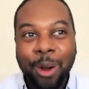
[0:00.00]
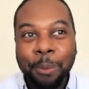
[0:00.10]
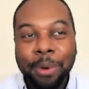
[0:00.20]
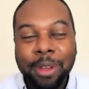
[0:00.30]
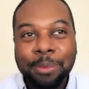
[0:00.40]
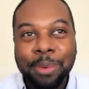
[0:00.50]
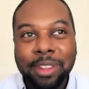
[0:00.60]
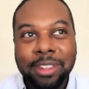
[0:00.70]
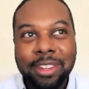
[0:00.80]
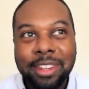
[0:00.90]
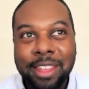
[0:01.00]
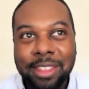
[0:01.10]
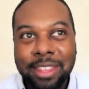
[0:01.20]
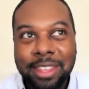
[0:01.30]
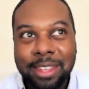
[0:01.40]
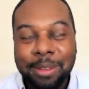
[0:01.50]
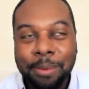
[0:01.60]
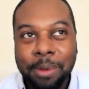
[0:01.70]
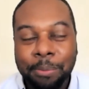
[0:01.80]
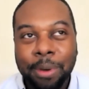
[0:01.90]

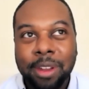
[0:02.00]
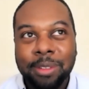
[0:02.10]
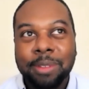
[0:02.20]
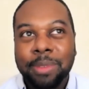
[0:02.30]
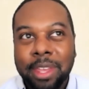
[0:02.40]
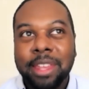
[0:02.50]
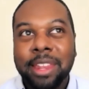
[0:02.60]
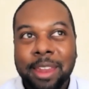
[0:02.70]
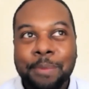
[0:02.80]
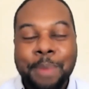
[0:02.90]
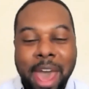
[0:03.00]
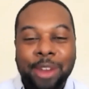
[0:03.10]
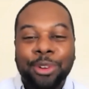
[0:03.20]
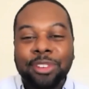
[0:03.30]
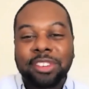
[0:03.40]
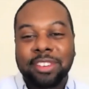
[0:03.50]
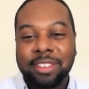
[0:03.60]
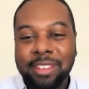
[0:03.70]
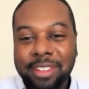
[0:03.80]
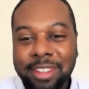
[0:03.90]
but it
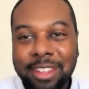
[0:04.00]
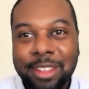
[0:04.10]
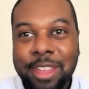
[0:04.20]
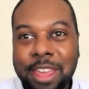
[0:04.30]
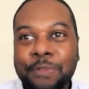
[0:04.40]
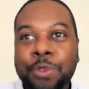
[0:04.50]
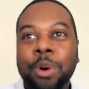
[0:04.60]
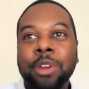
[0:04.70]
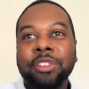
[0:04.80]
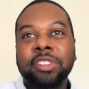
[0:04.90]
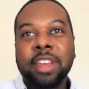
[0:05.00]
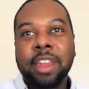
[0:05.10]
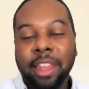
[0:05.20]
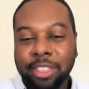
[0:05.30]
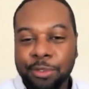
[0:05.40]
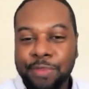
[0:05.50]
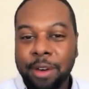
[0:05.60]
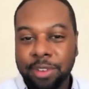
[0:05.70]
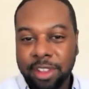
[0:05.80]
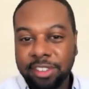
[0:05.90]
matters if you understand like the
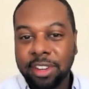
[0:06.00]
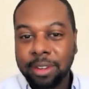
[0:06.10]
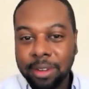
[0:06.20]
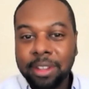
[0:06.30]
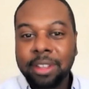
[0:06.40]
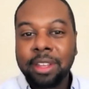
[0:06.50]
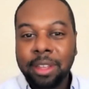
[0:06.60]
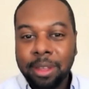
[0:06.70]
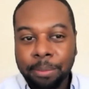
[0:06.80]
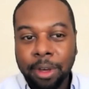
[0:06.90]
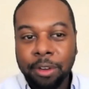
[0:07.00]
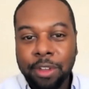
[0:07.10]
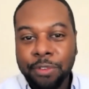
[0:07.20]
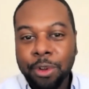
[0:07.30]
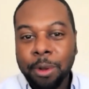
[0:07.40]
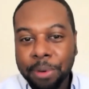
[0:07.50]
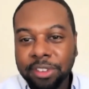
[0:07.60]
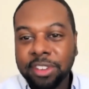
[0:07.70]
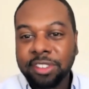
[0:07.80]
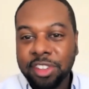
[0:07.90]
foundation. But if you're a
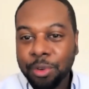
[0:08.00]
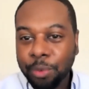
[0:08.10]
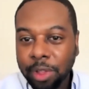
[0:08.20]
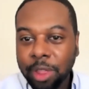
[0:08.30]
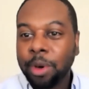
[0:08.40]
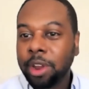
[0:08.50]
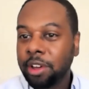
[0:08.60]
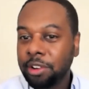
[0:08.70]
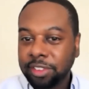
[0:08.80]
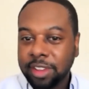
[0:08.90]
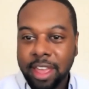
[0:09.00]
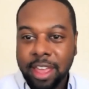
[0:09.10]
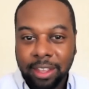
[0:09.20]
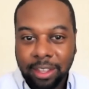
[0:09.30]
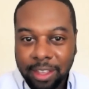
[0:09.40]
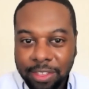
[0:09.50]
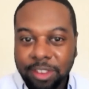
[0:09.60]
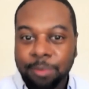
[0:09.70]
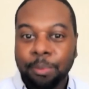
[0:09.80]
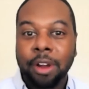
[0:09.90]
business and you really want to understand, can
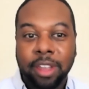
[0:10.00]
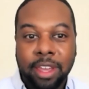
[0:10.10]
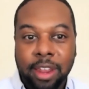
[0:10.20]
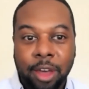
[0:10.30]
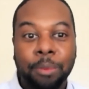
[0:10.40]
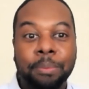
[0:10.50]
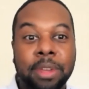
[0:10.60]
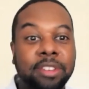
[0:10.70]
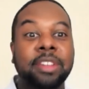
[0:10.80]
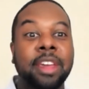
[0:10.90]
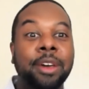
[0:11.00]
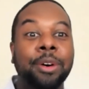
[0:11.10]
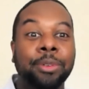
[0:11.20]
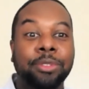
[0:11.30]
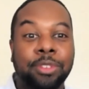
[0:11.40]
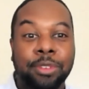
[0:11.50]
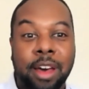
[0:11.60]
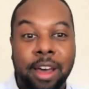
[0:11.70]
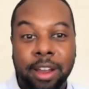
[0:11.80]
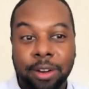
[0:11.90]
this market help me scale to
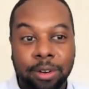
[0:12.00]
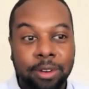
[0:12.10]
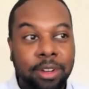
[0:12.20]
hire